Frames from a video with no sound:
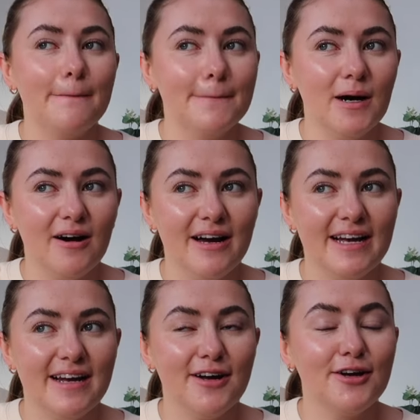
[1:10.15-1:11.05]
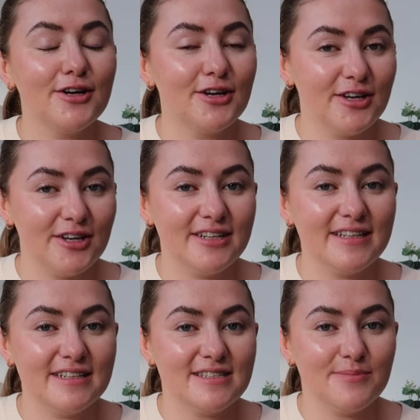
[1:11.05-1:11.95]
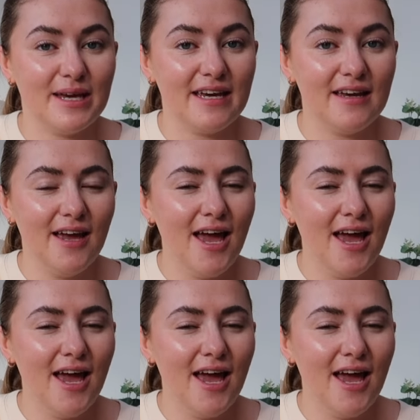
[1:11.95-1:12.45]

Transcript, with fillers: My goodness me,